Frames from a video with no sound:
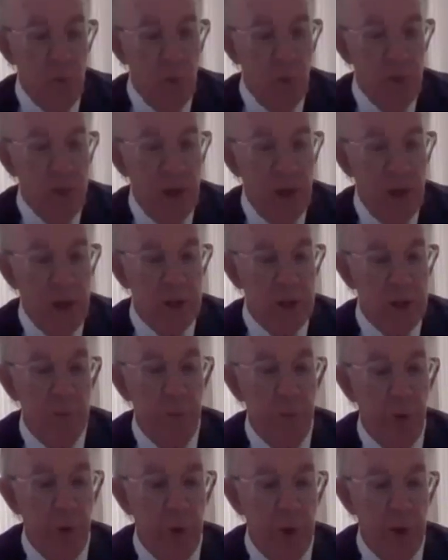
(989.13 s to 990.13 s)
where the
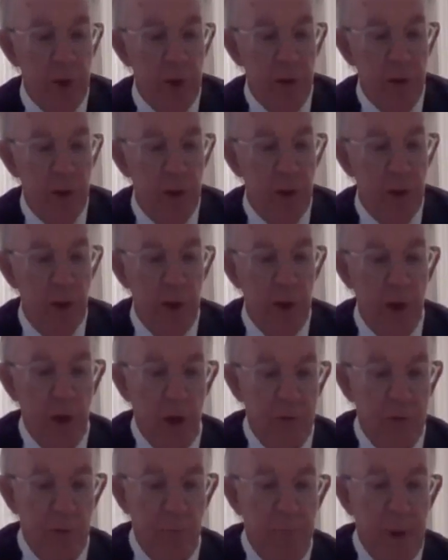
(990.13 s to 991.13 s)
ex-employer
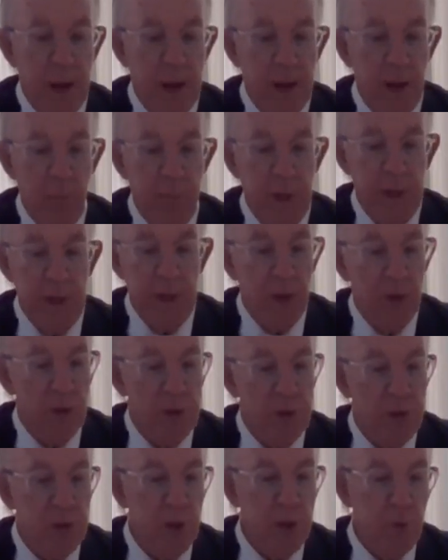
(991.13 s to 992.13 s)
of a panel beating
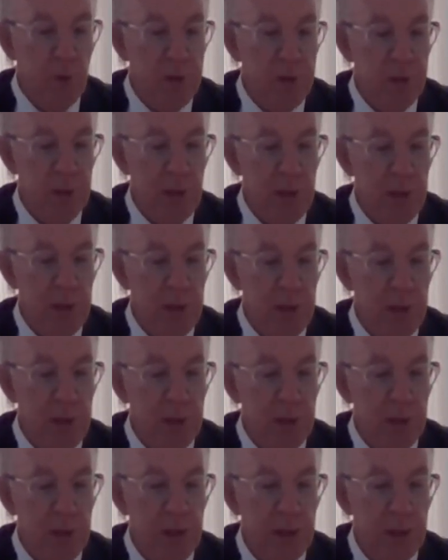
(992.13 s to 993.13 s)
concern was
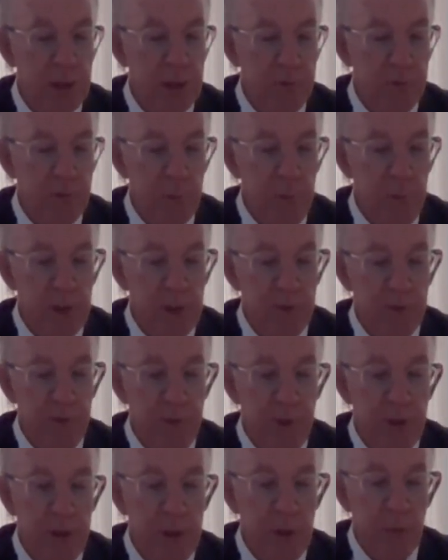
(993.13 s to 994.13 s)
interdicted from
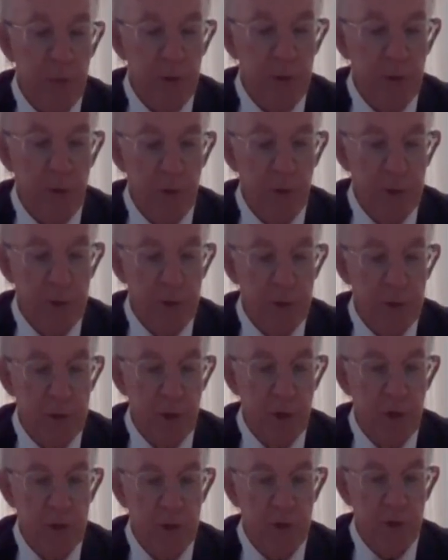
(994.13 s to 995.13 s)
interfering with
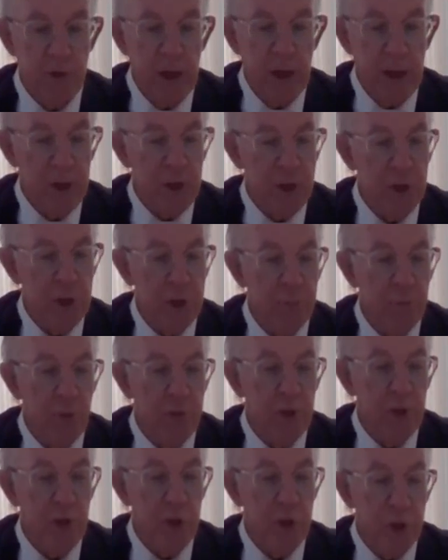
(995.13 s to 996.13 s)
concern's relationship
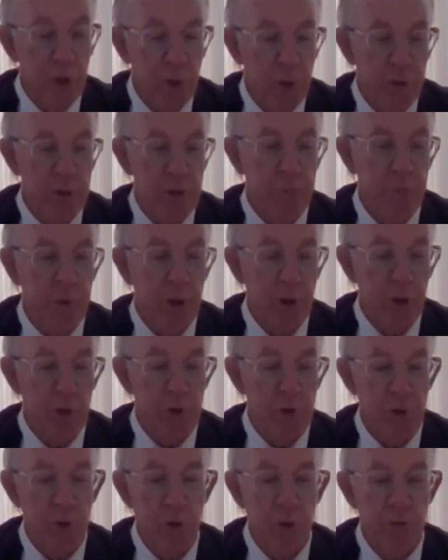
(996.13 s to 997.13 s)
with the insurance
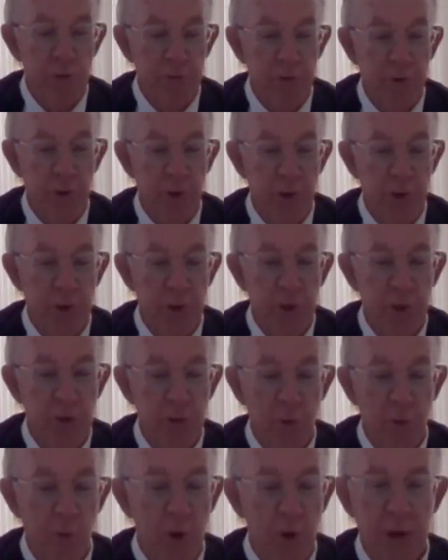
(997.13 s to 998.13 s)
brokers who referred
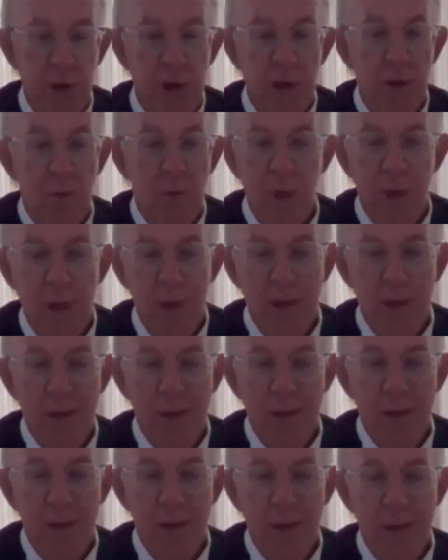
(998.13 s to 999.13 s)
work. Well,
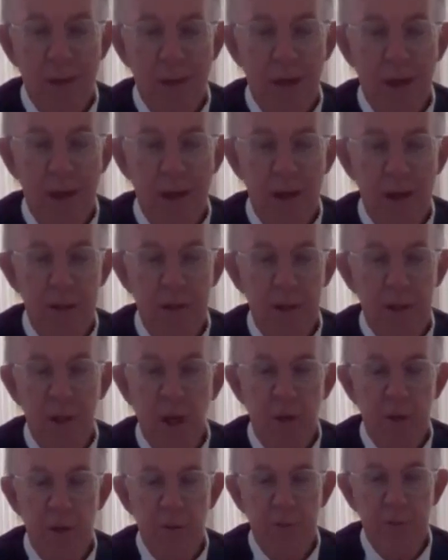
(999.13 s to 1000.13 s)
in our case, there's
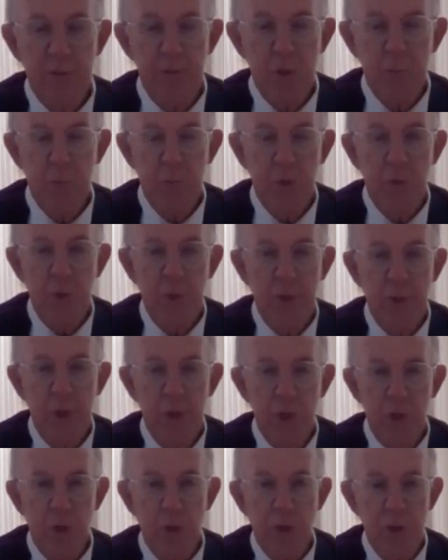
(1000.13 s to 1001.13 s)
no difference between the
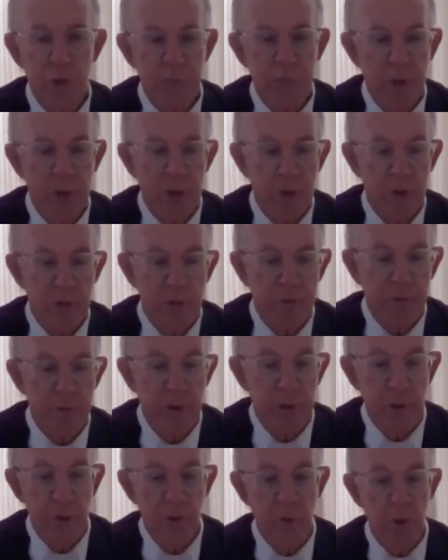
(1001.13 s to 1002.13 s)
insurance broker
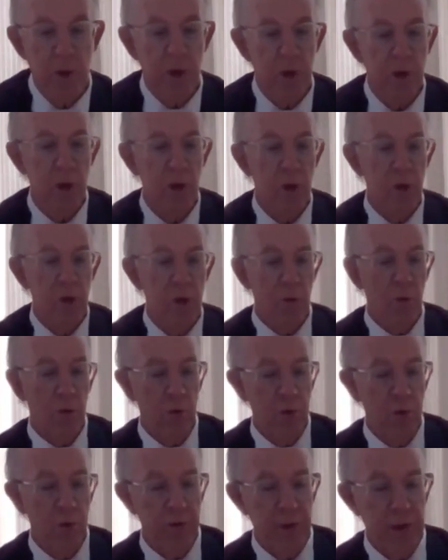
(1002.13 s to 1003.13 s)
referring work
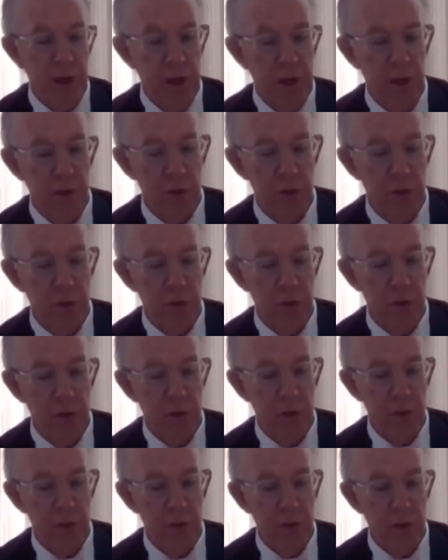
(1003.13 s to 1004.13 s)
or the doctor
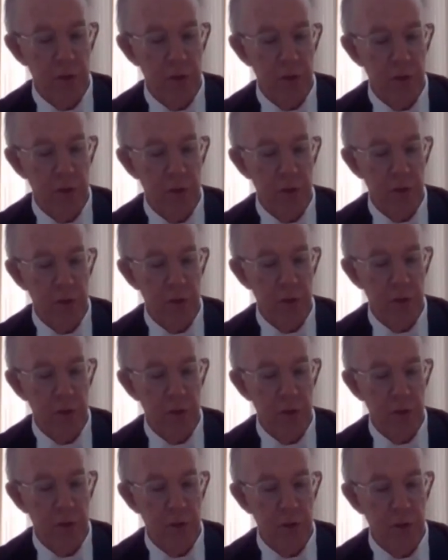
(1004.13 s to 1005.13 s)
referring work.
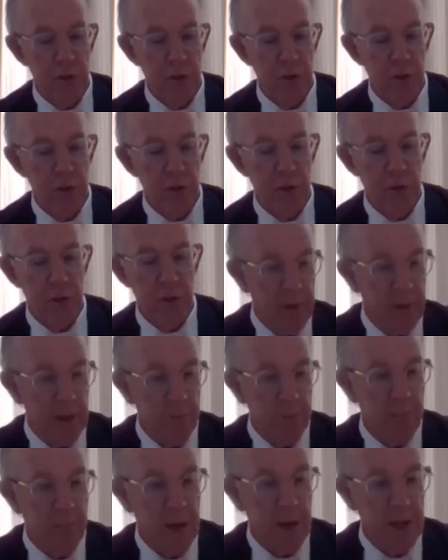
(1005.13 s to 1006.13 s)
Lord, whilst I'm on
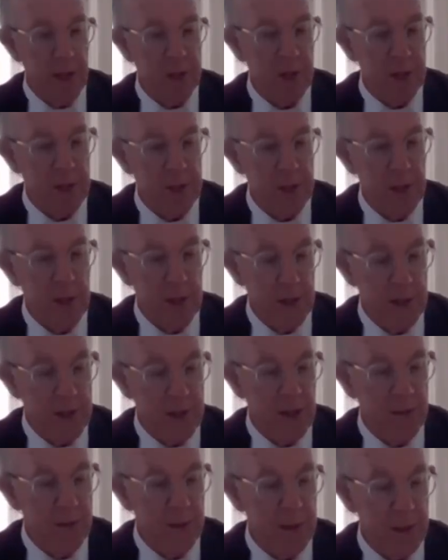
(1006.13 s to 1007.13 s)
that page 16 and
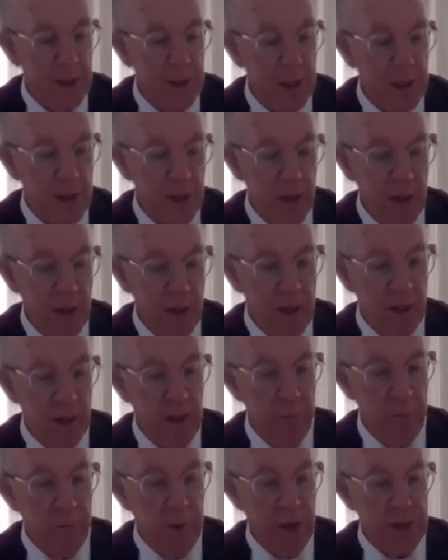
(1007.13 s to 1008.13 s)
17,
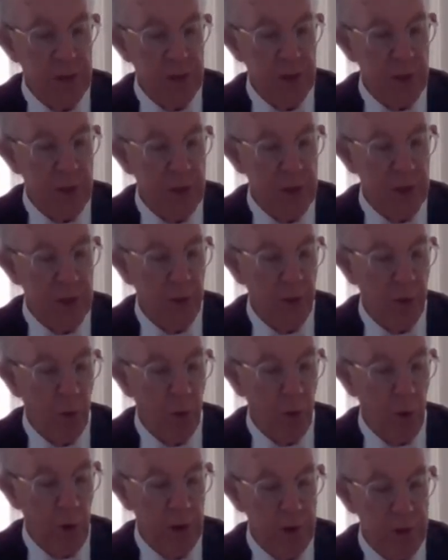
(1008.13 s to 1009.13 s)
the passages in
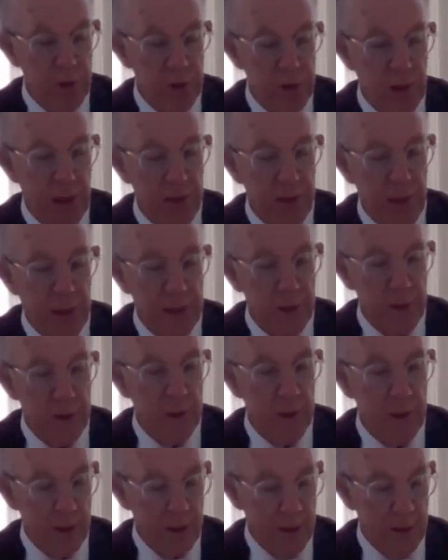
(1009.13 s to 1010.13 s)
Rawlins and that
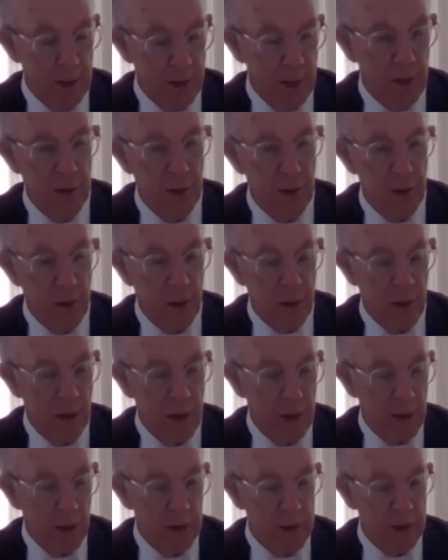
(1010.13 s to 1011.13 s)

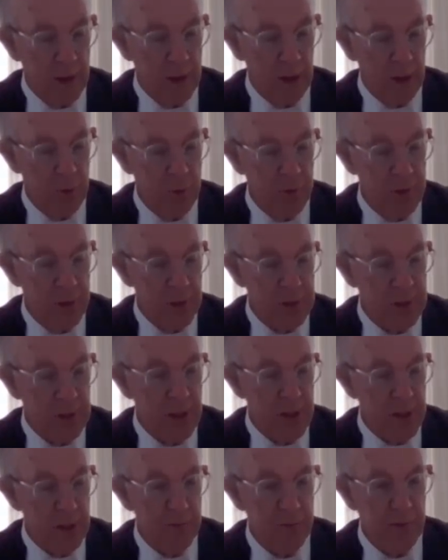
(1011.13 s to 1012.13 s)
are dealt with
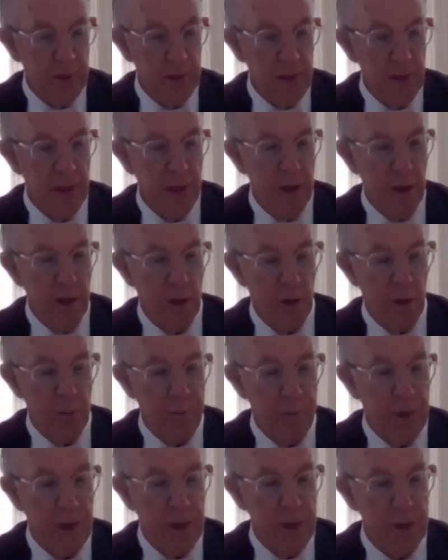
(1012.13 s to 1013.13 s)
extensively on
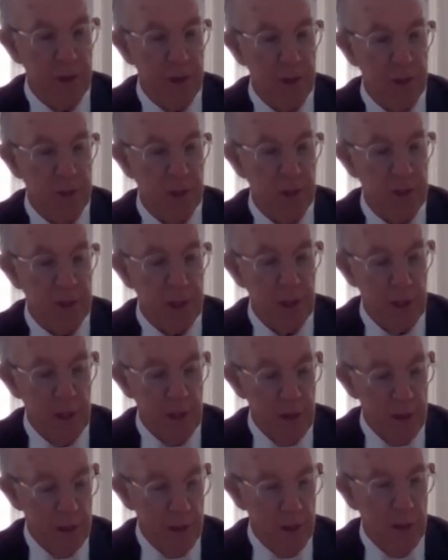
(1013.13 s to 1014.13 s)
page
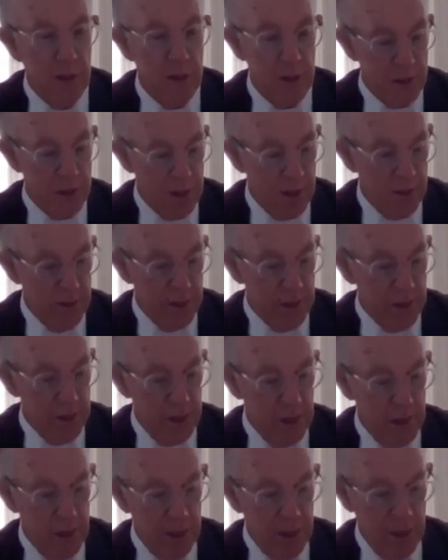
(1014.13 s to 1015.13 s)
16,
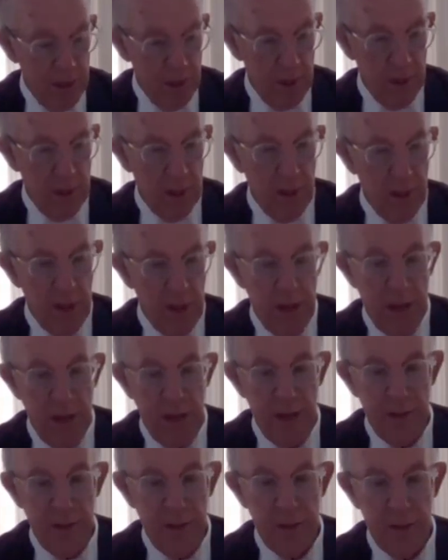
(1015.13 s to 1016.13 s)
17,
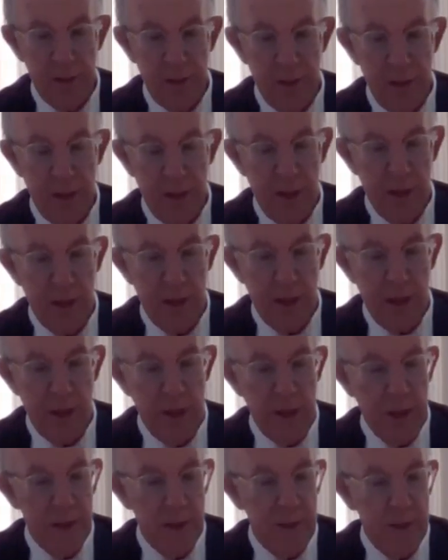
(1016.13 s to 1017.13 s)
and
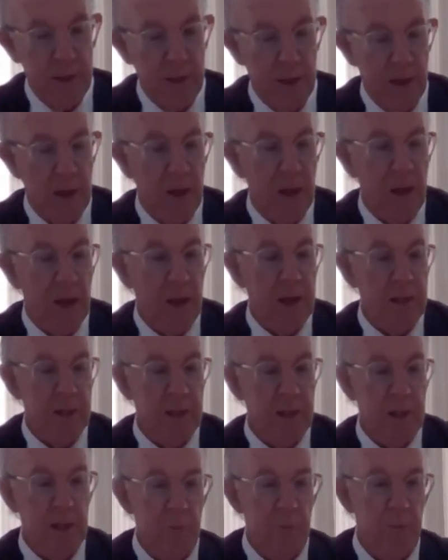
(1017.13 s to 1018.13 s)

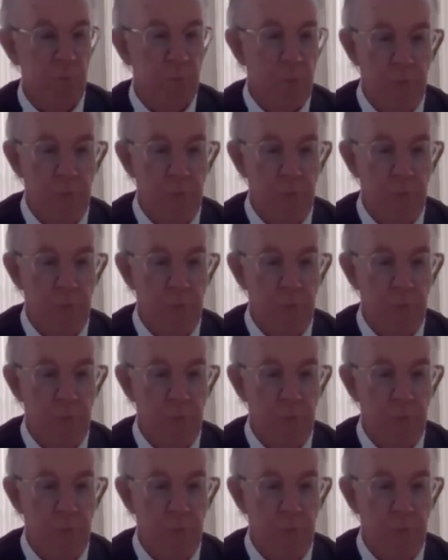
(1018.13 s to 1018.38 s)
18.